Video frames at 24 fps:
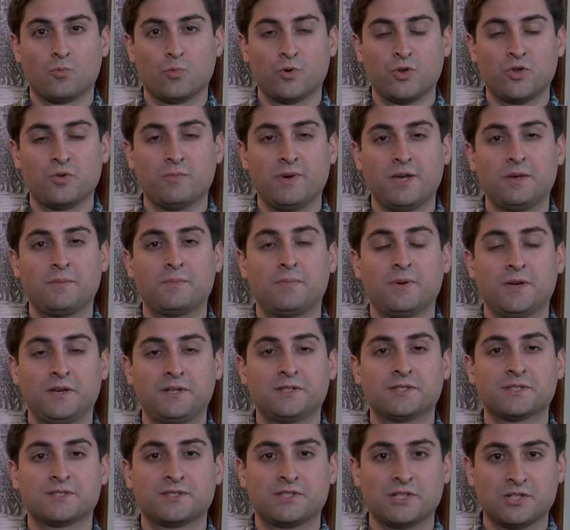When you make
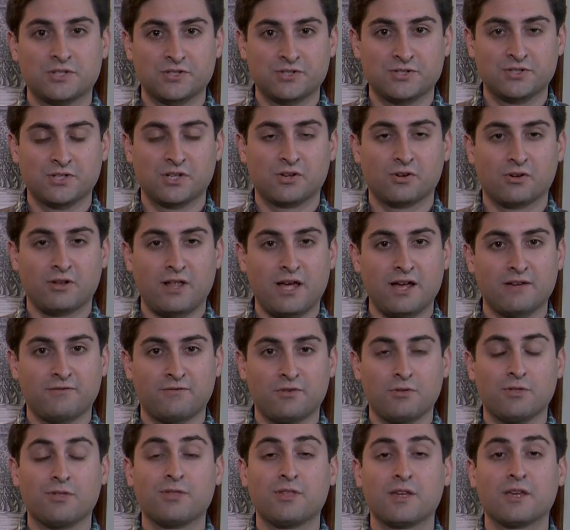big decisions in your
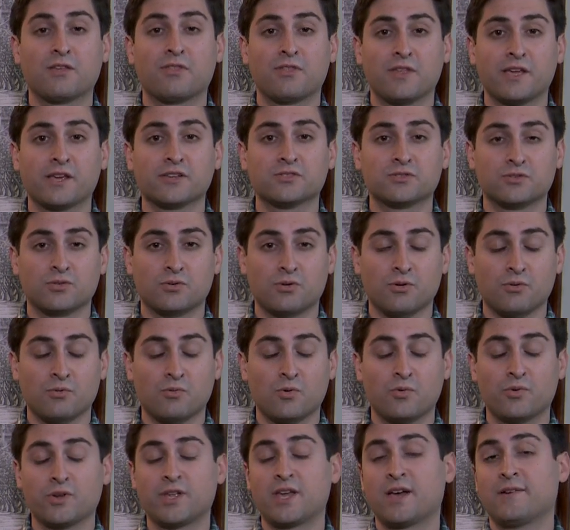life, you think things through.
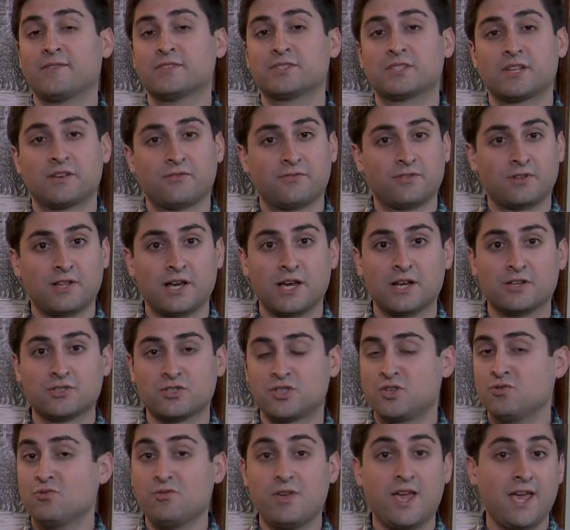But when you have
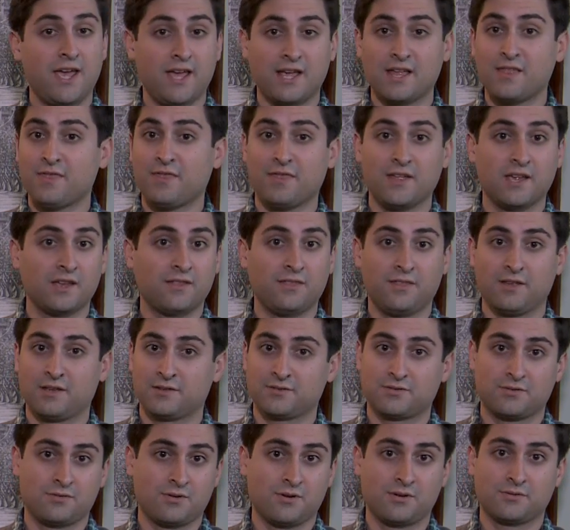encephalitis, you can't think
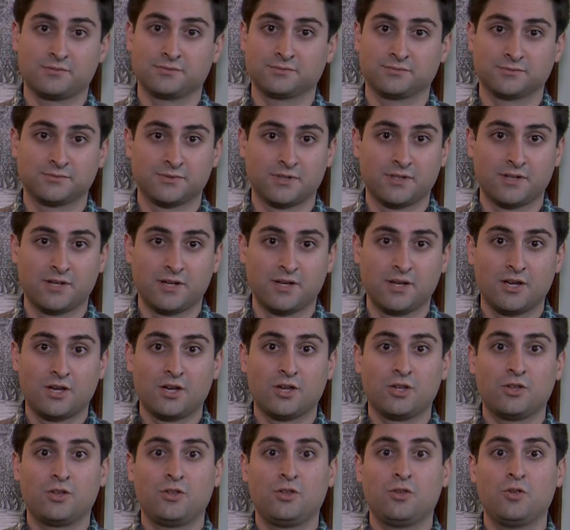things through.
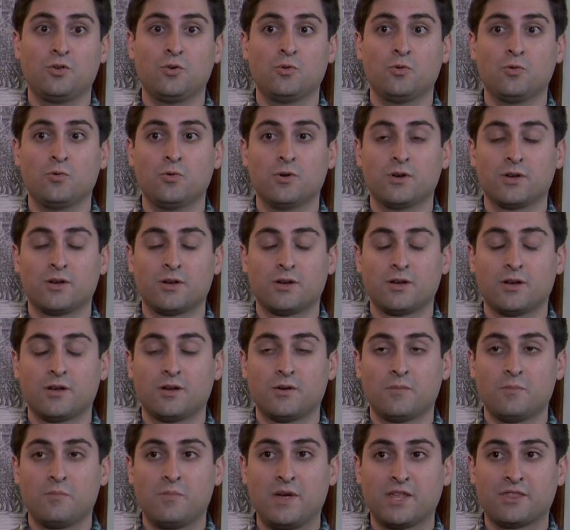You
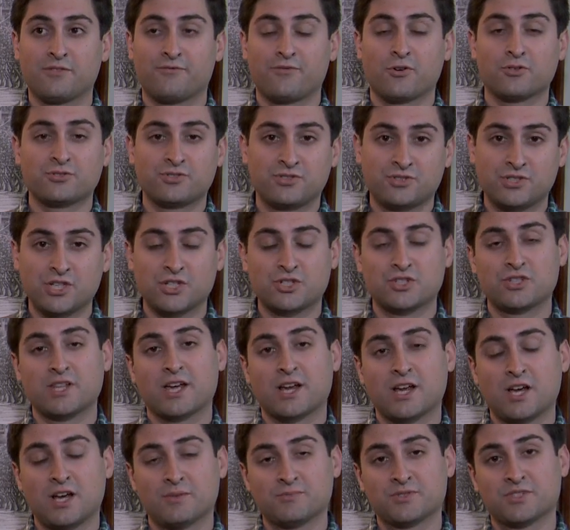make the first decision
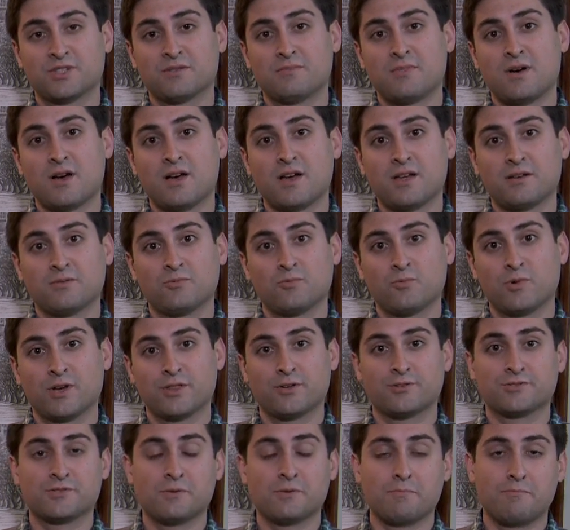that comes to mind,
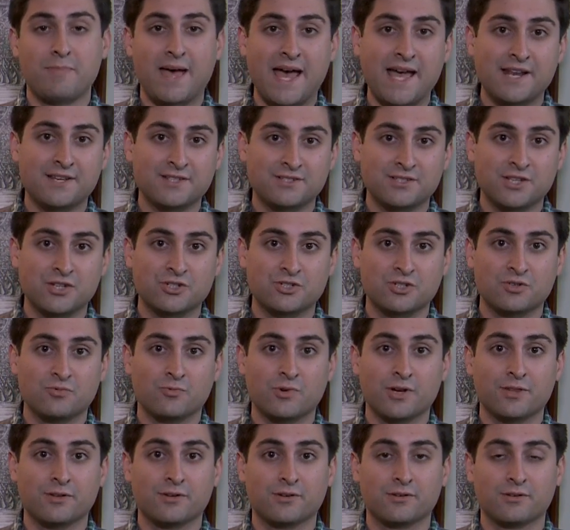whether it's a bad decision,
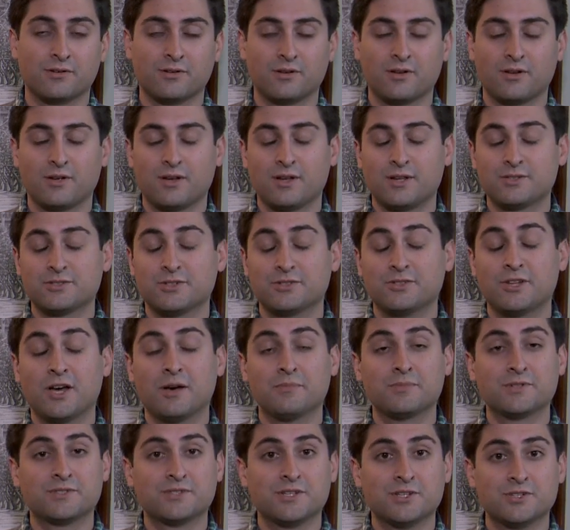whether it's a
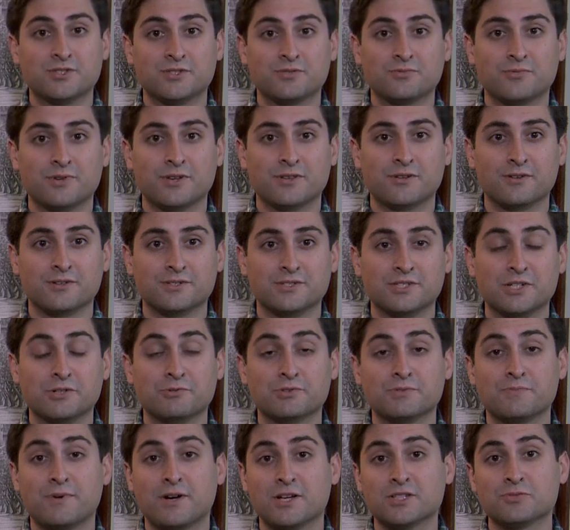dumb decision, whether it's an
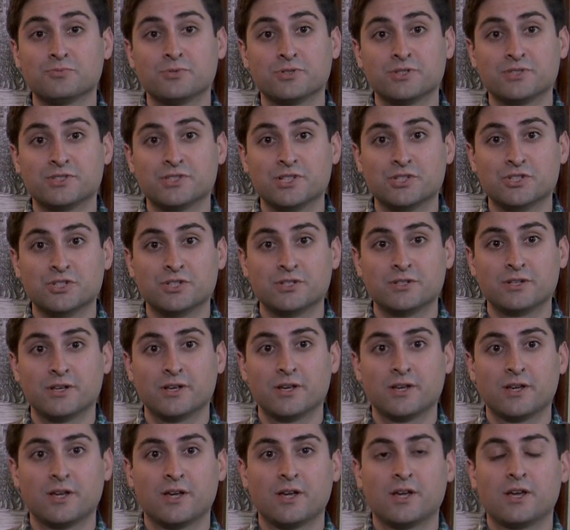irresponsible decision.
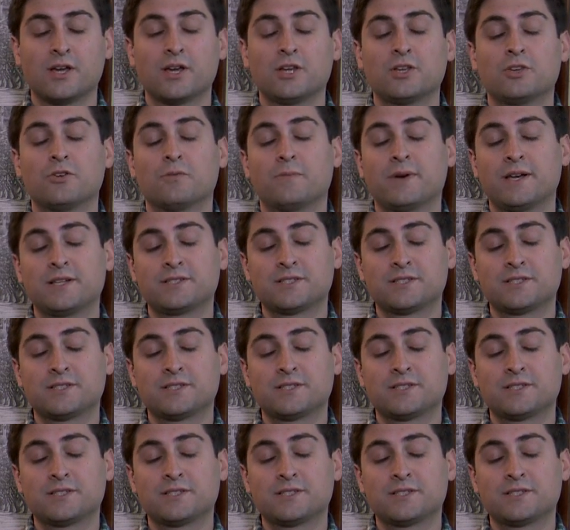I